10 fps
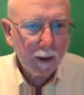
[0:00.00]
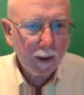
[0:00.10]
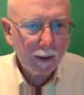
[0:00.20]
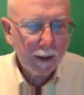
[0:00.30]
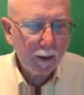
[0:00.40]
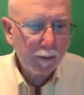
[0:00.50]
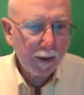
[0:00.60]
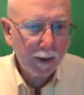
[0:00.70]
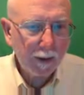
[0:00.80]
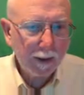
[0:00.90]
And now
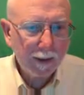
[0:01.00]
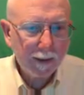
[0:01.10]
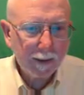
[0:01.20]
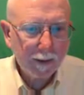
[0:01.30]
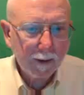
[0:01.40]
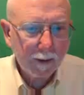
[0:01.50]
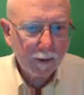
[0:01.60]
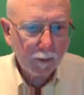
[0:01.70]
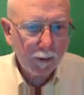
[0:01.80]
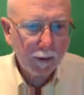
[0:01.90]
by
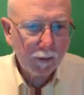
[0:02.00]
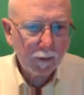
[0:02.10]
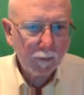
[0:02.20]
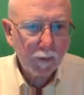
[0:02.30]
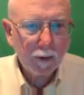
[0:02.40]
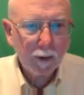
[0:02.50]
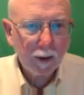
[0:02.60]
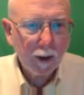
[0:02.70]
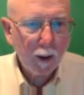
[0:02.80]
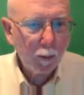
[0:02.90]
the transitive
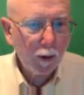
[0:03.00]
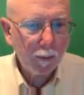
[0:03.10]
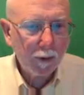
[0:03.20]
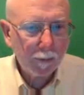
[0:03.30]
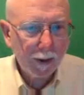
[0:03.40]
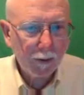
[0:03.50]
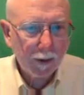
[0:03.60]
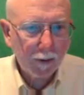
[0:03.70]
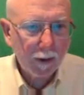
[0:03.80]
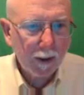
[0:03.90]
property of
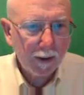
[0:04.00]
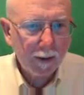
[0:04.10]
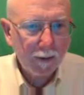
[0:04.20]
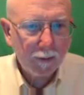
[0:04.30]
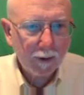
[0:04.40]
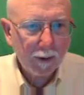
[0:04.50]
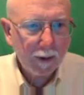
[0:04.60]
parallel lines,